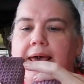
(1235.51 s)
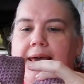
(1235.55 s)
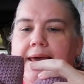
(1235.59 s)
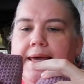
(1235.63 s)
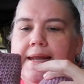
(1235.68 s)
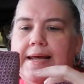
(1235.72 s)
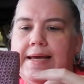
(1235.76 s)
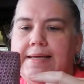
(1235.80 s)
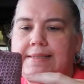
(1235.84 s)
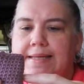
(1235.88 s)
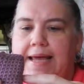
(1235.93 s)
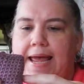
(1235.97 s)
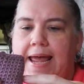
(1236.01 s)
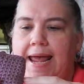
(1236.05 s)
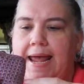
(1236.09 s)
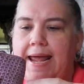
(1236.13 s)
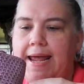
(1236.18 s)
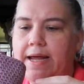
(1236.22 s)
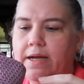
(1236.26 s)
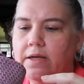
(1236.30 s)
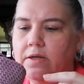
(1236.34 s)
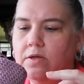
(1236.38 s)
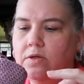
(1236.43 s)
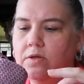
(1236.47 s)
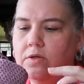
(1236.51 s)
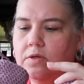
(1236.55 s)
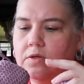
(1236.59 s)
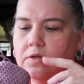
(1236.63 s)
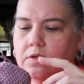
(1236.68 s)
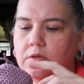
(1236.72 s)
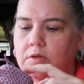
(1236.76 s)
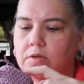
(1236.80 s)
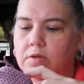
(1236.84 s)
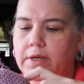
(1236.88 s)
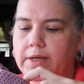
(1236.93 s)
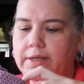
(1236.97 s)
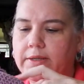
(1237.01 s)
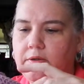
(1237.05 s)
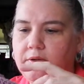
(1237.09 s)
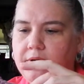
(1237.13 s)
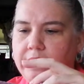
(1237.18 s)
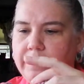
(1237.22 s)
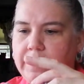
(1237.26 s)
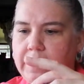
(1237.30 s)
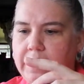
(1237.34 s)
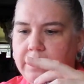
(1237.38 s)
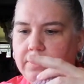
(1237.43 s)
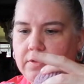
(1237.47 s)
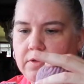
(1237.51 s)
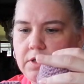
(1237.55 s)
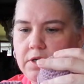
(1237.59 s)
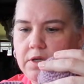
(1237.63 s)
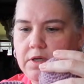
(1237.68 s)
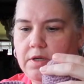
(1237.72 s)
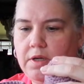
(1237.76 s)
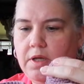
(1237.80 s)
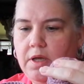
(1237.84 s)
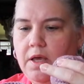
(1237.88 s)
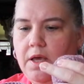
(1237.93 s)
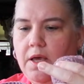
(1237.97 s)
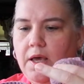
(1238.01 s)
It has a handle. I don't have the handle on.